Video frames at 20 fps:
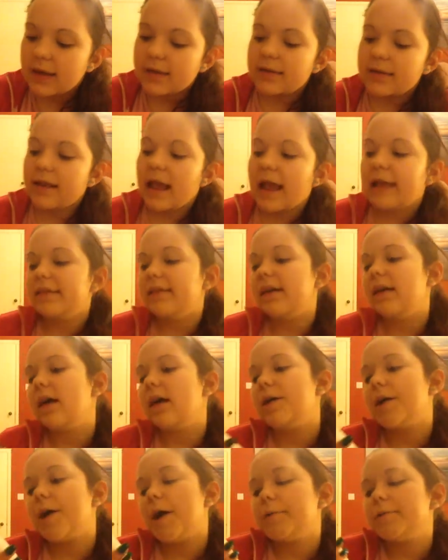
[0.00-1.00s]
The next thing I
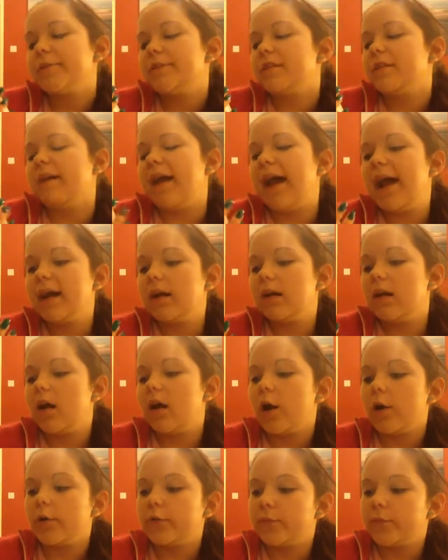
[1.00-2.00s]
got was the Right
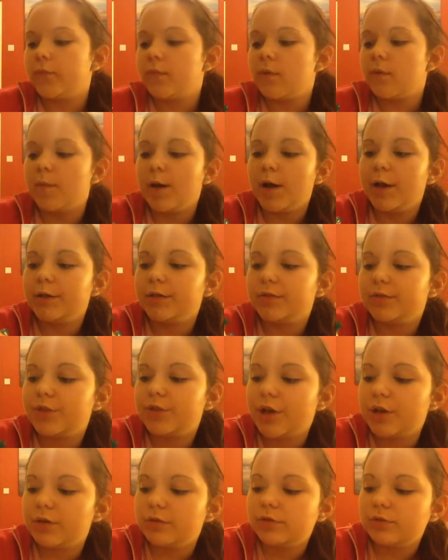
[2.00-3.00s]
Guard Woman
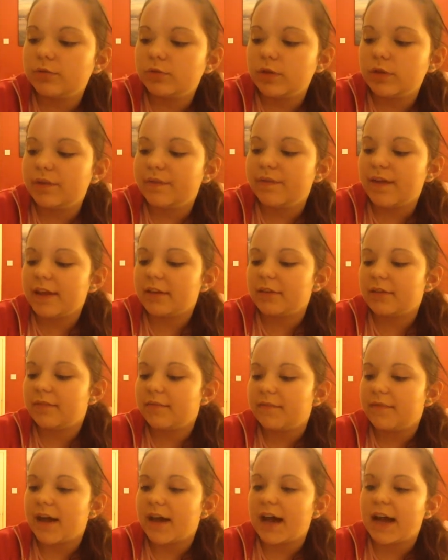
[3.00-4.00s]
Total Defense
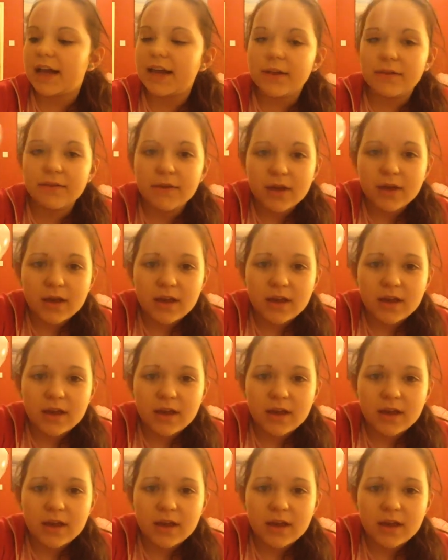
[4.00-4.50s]
5